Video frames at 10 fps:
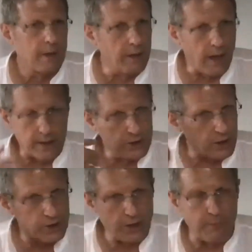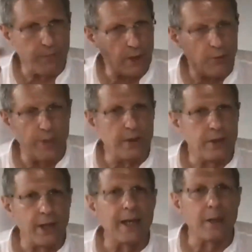not just something we
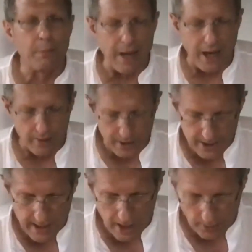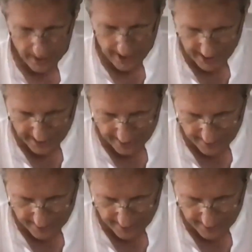think about in our head.